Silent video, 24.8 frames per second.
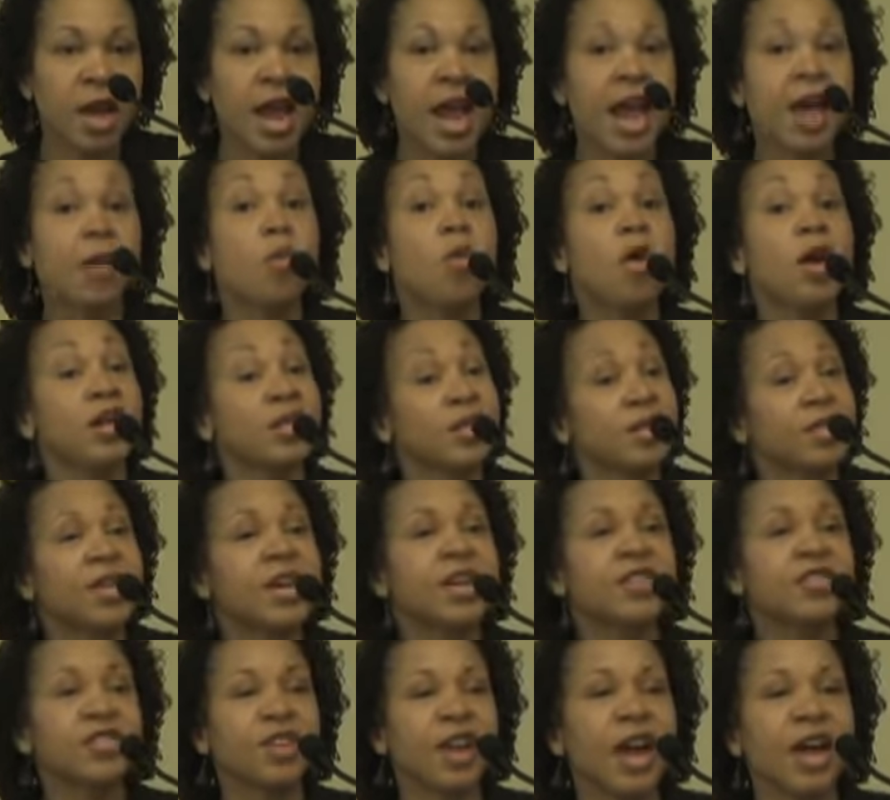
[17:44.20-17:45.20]
And one of the
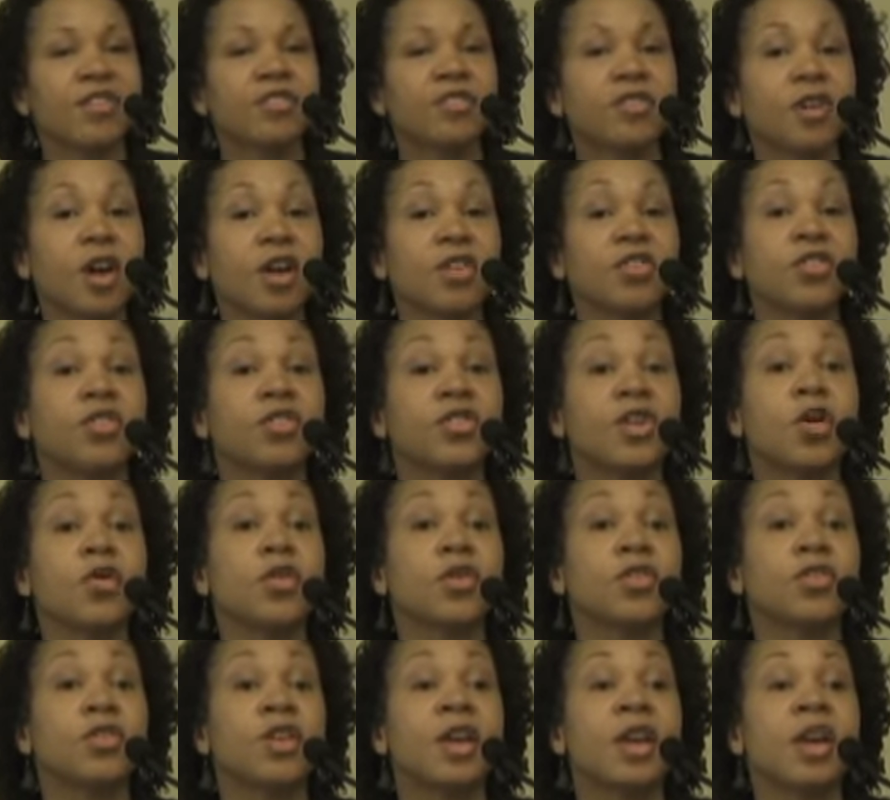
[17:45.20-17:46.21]
things that I started to
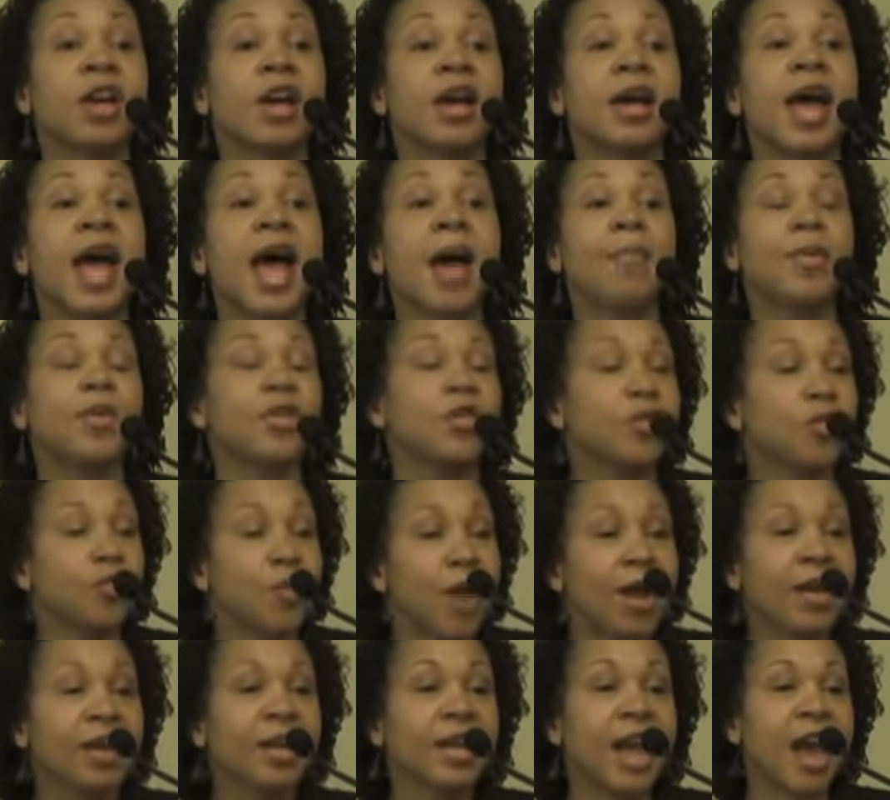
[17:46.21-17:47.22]
notice happened
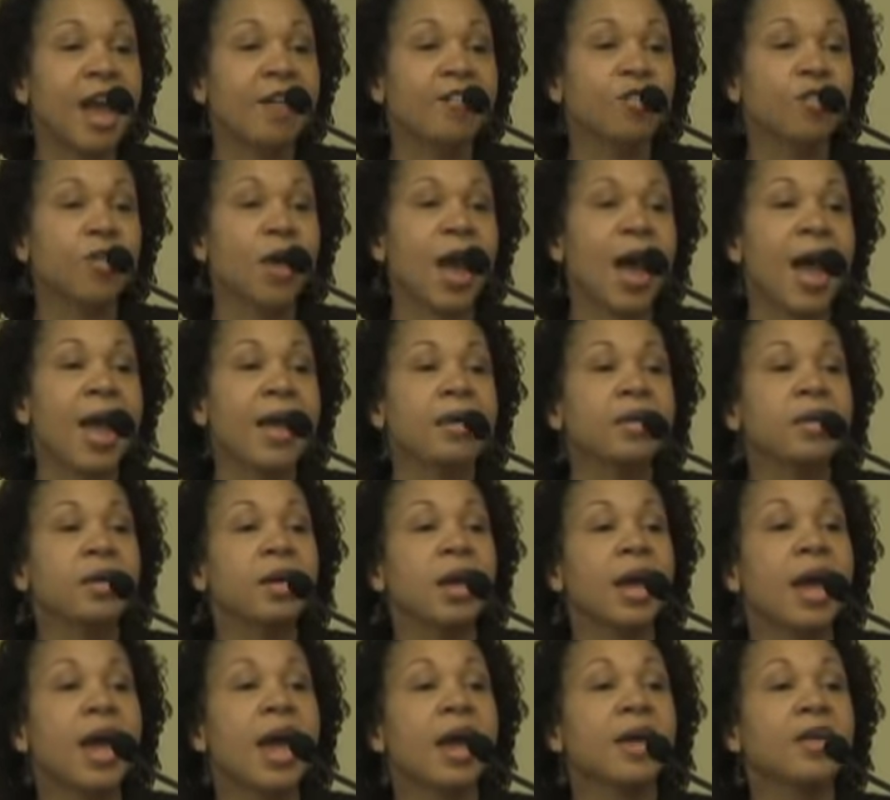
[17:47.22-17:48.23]
directly after I
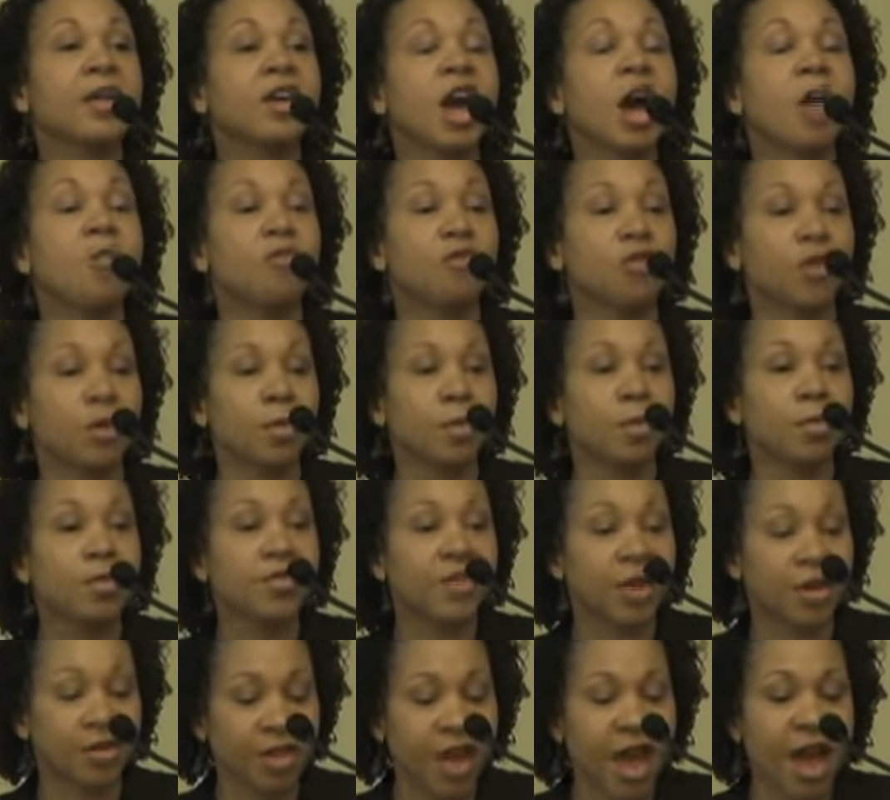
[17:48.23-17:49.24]
had come from
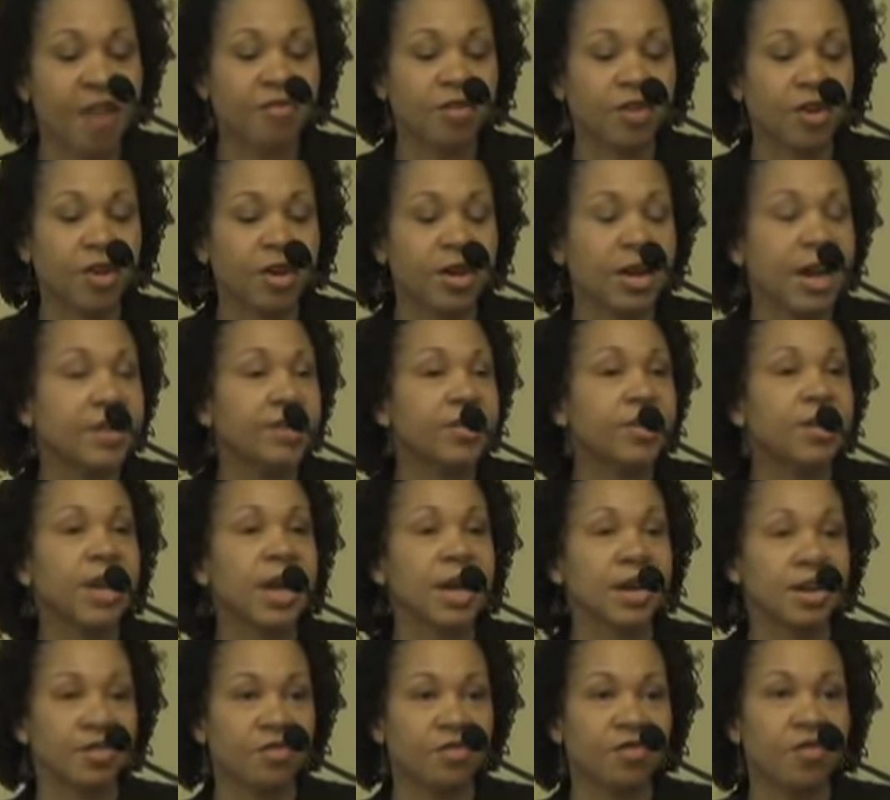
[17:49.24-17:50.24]
South Africa in
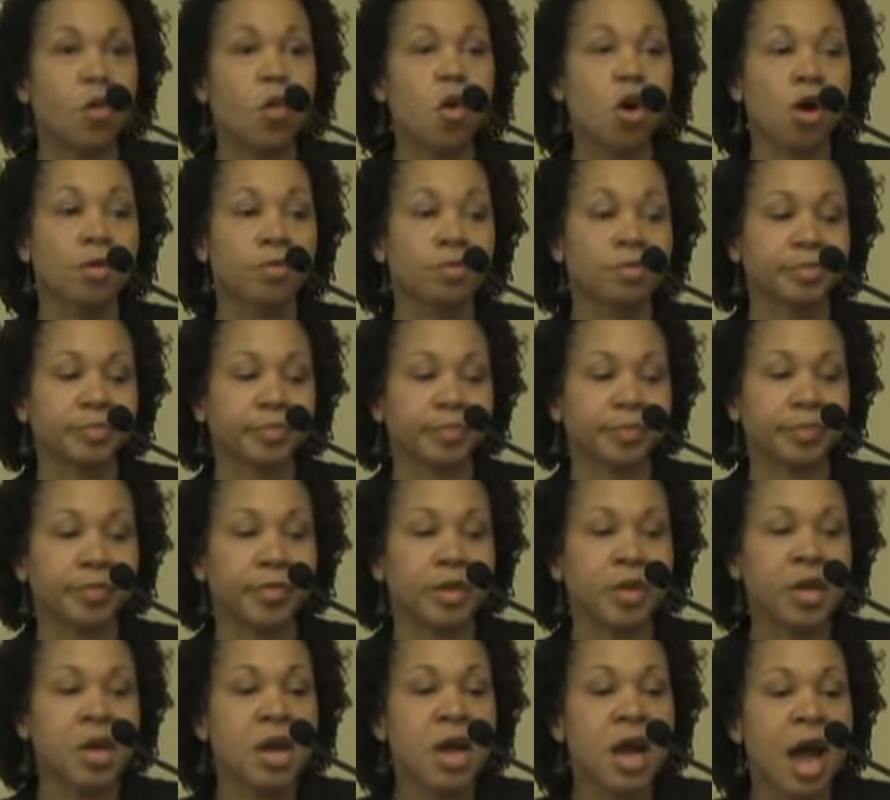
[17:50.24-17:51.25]
1994.
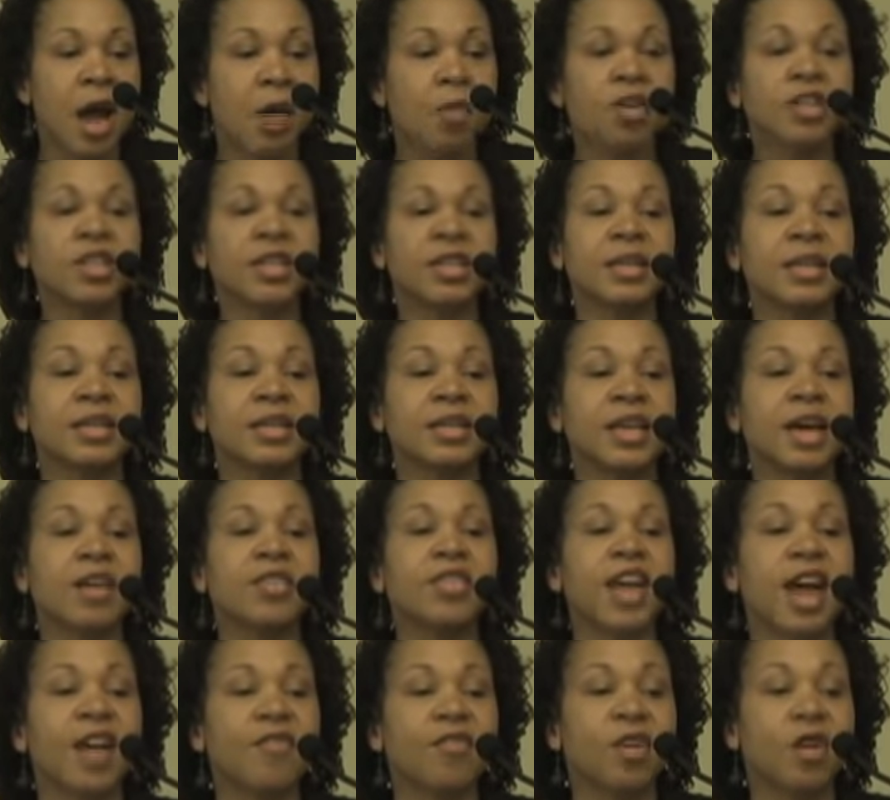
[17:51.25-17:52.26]
I went to
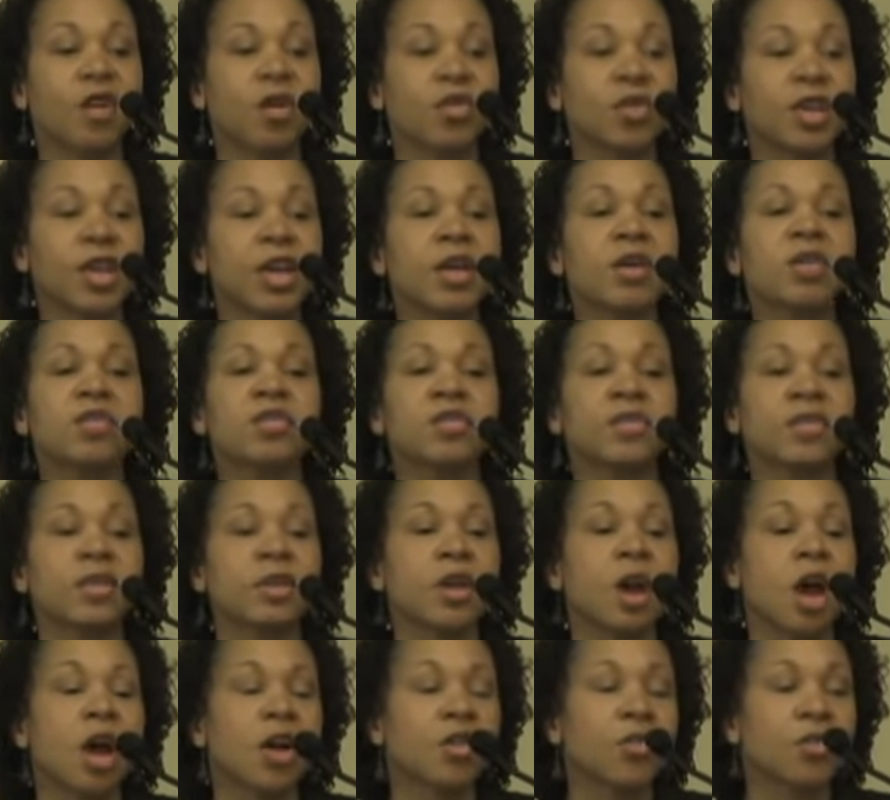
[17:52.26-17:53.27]
South Africa on the heels of the
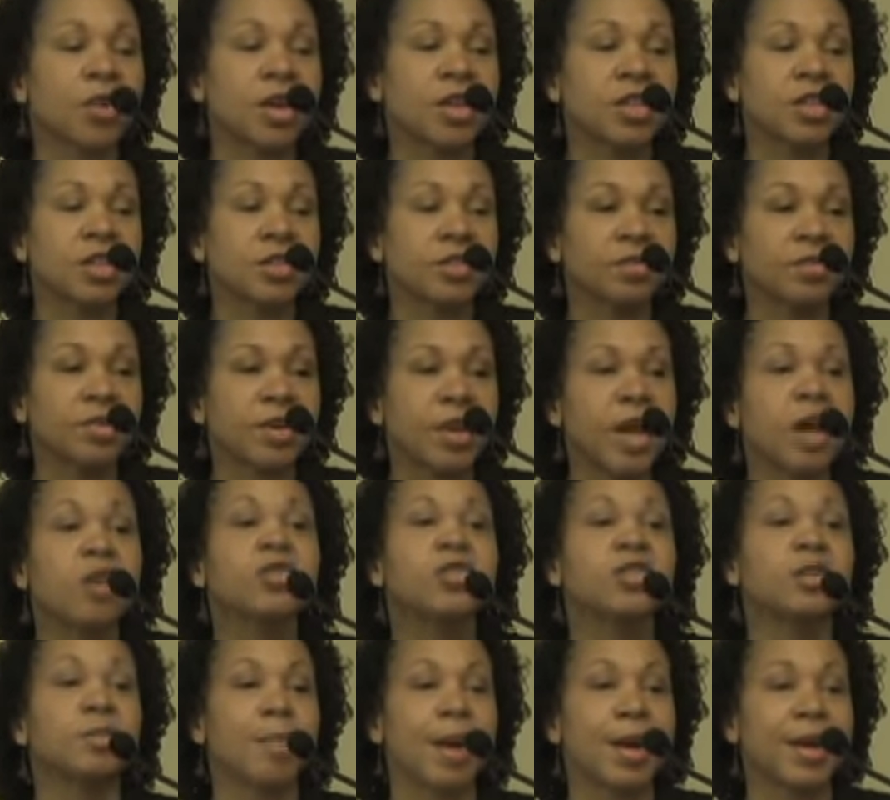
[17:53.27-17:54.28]
inauguration of
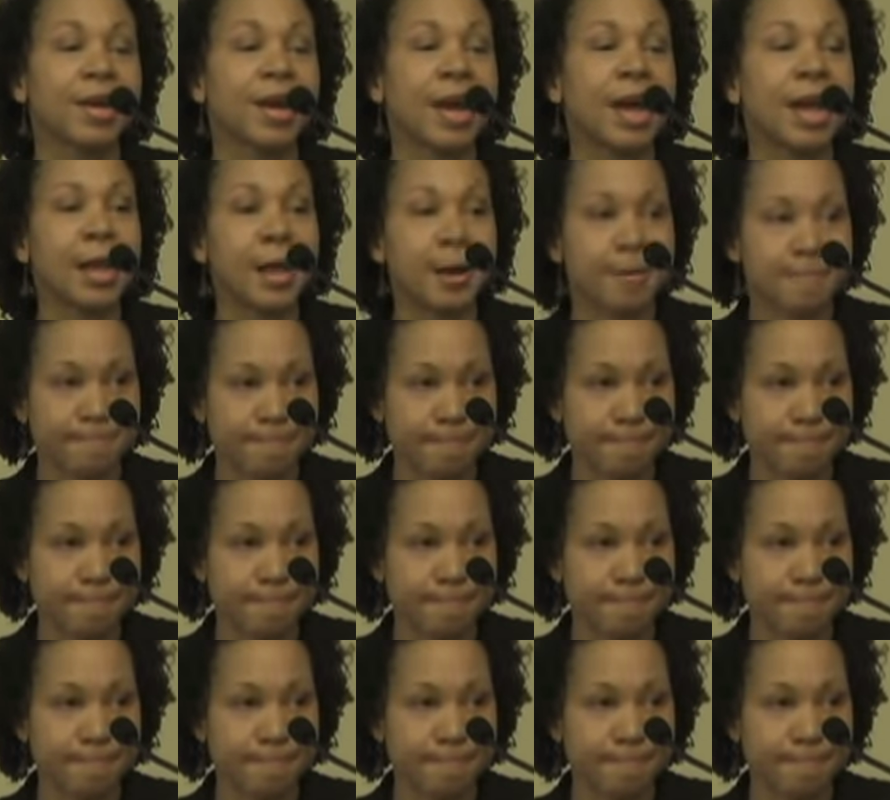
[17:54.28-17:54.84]
Nelson Mandela.